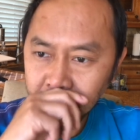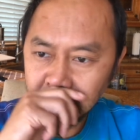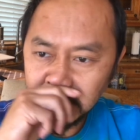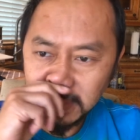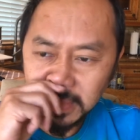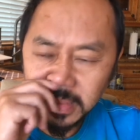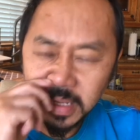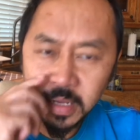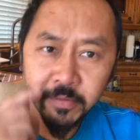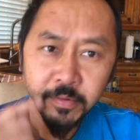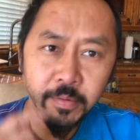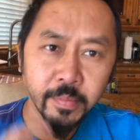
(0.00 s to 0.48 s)

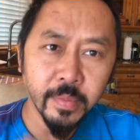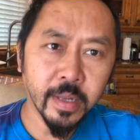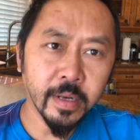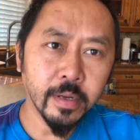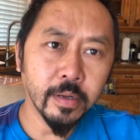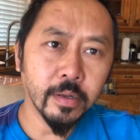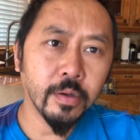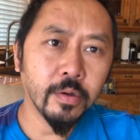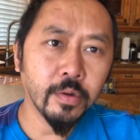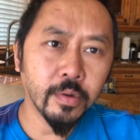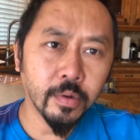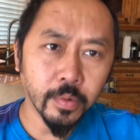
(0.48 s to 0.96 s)
never made it
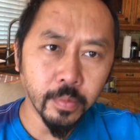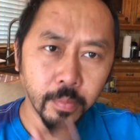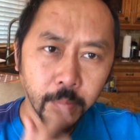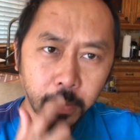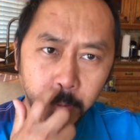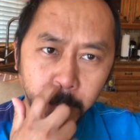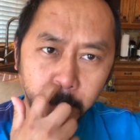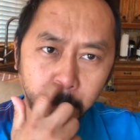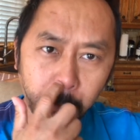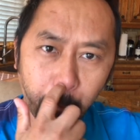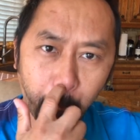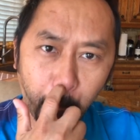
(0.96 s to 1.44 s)
home.
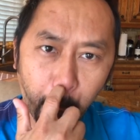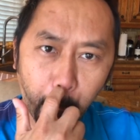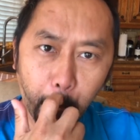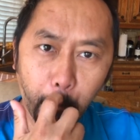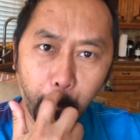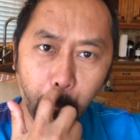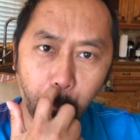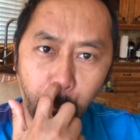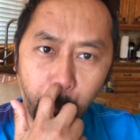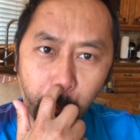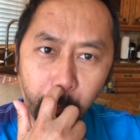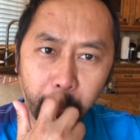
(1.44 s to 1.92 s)

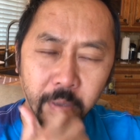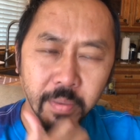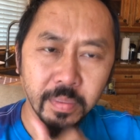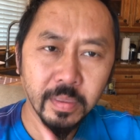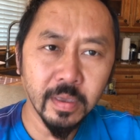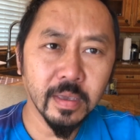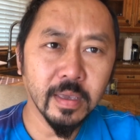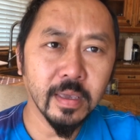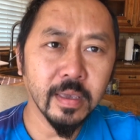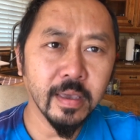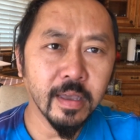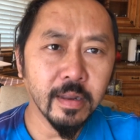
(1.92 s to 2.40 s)
I think
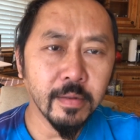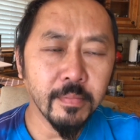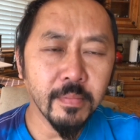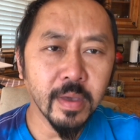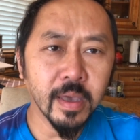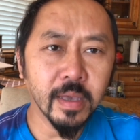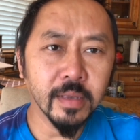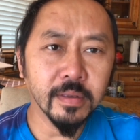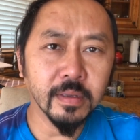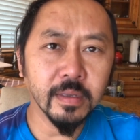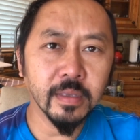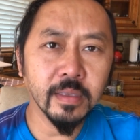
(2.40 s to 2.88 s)
he had
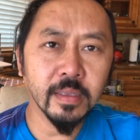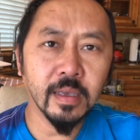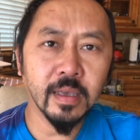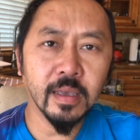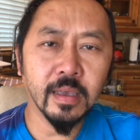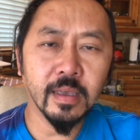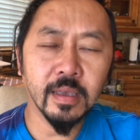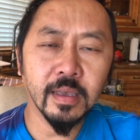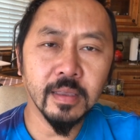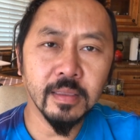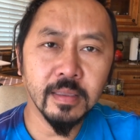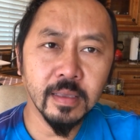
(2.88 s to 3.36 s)

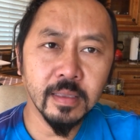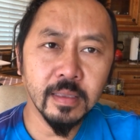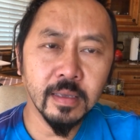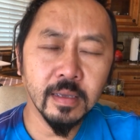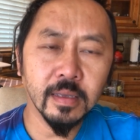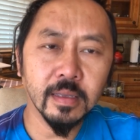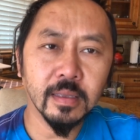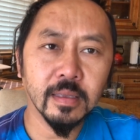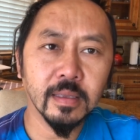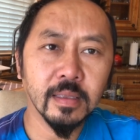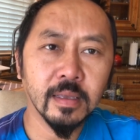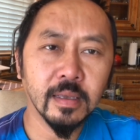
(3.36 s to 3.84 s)

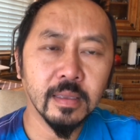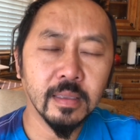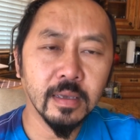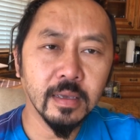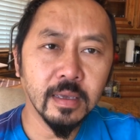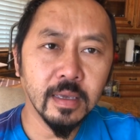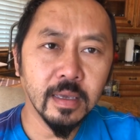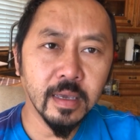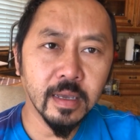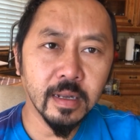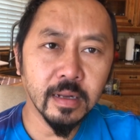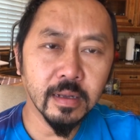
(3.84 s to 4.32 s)

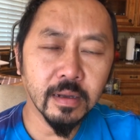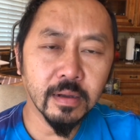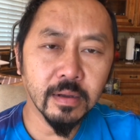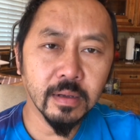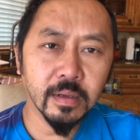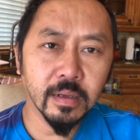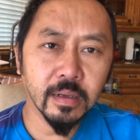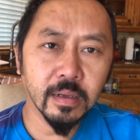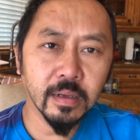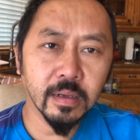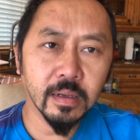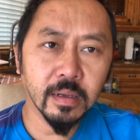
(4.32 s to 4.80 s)
a
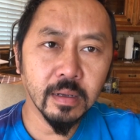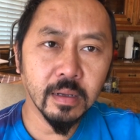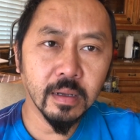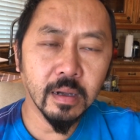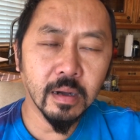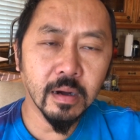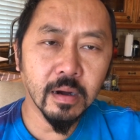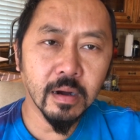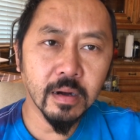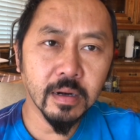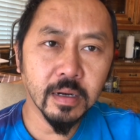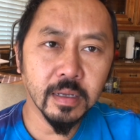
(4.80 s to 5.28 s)

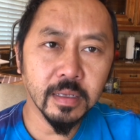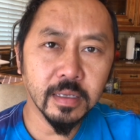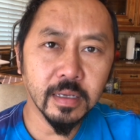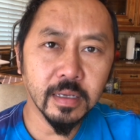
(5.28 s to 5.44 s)
heart